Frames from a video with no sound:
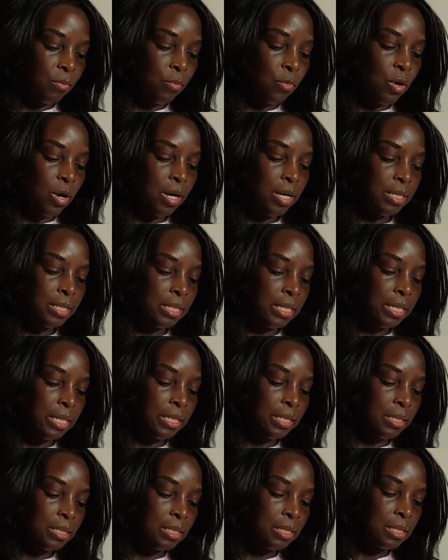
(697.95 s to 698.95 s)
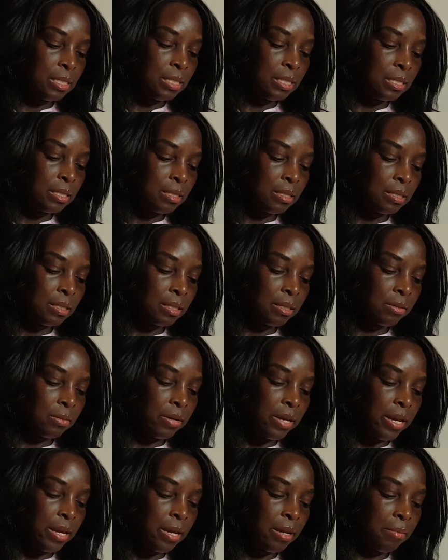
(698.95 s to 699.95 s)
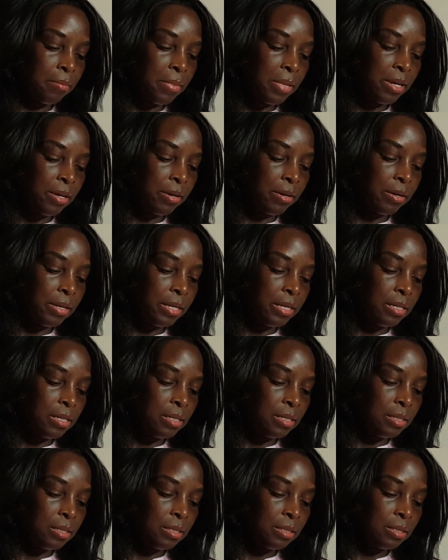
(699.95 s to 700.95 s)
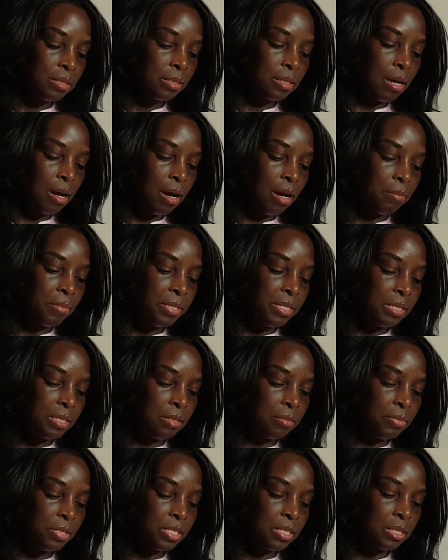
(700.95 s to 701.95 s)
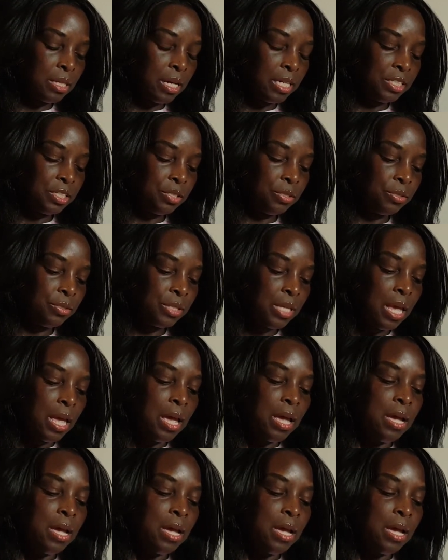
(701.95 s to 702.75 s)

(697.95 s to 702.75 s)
walnuts, cranberries, almonds, and pistachios.